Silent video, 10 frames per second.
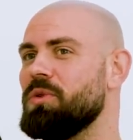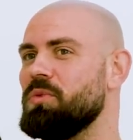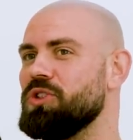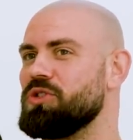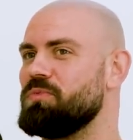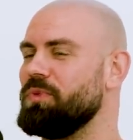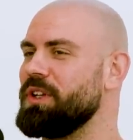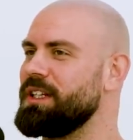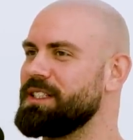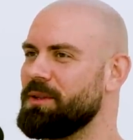Just
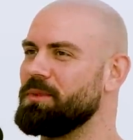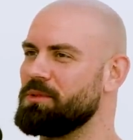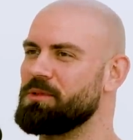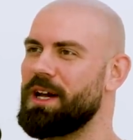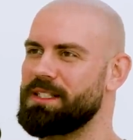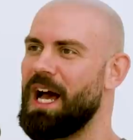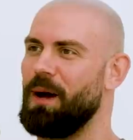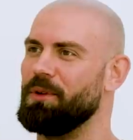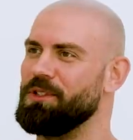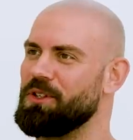something was about to
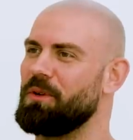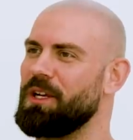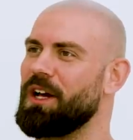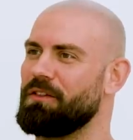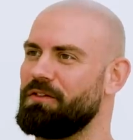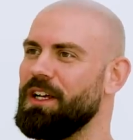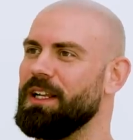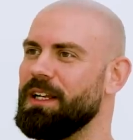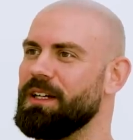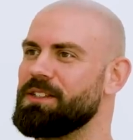happen. Do you know what I mean? I could feel
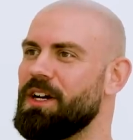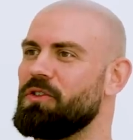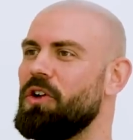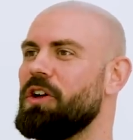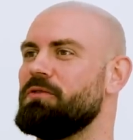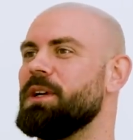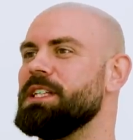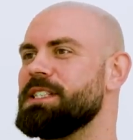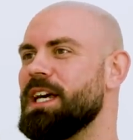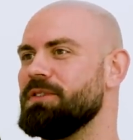it. And I was like, I've got enough money
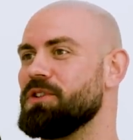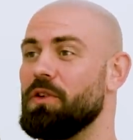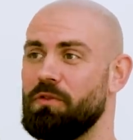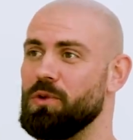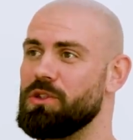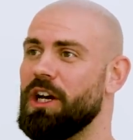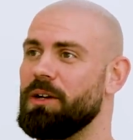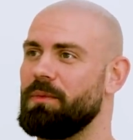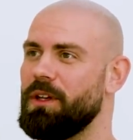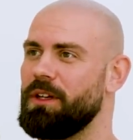saved to go full
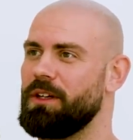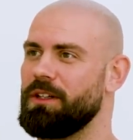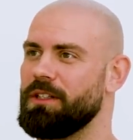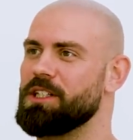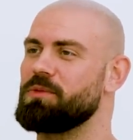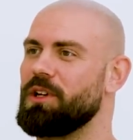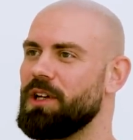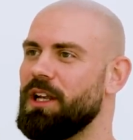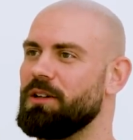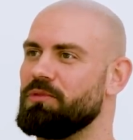time. And that's when I
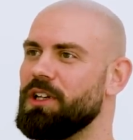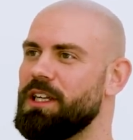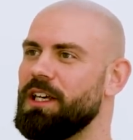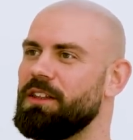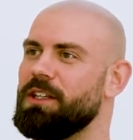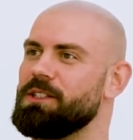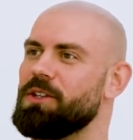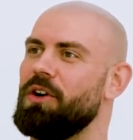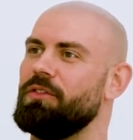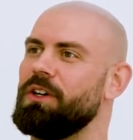like really kicked things
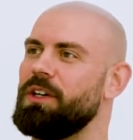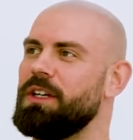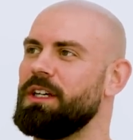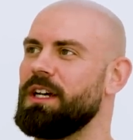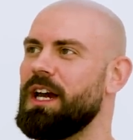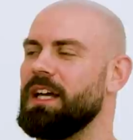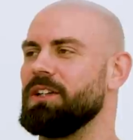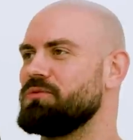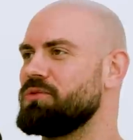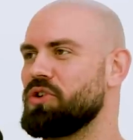off
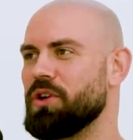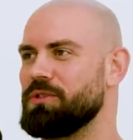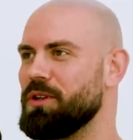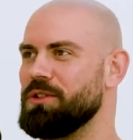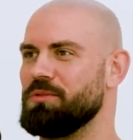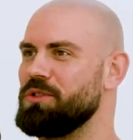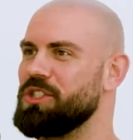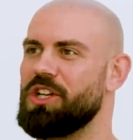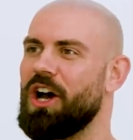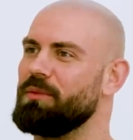and crypto just
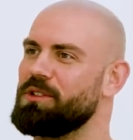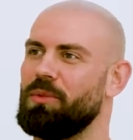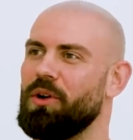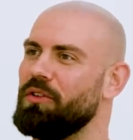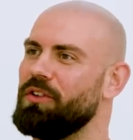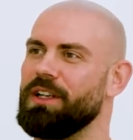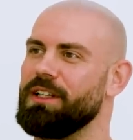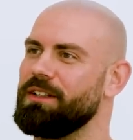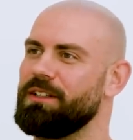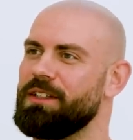timed
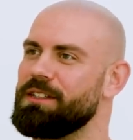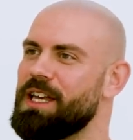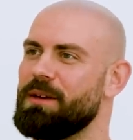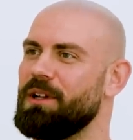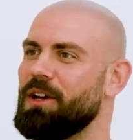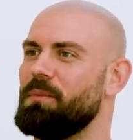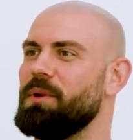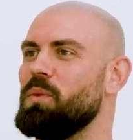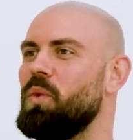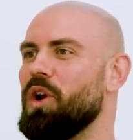perfectly. It just gave me like a
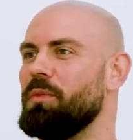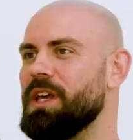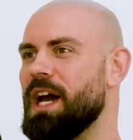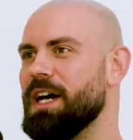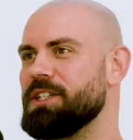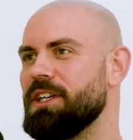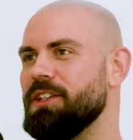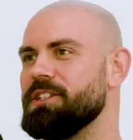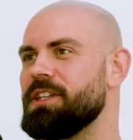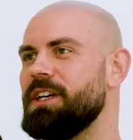big wallop of cash.
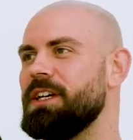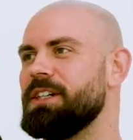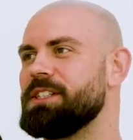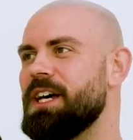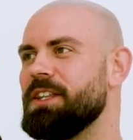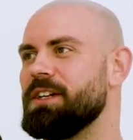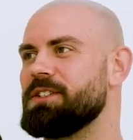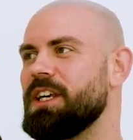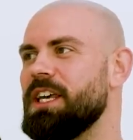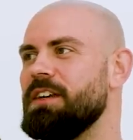And I sat there, I was
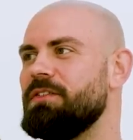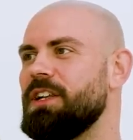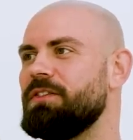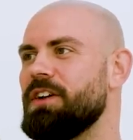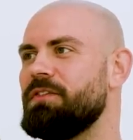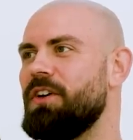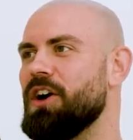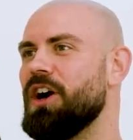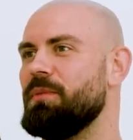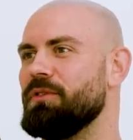like, even if I
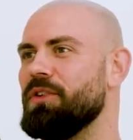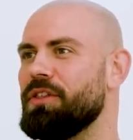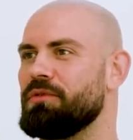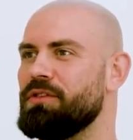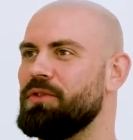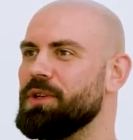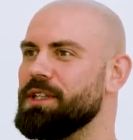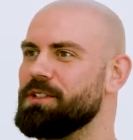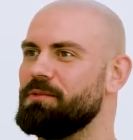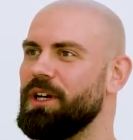fuck up, I've got three, four
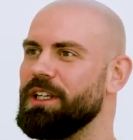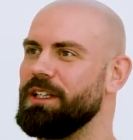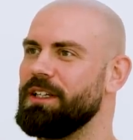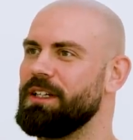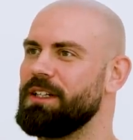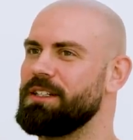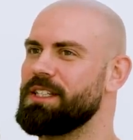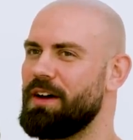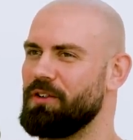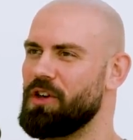years of money to have a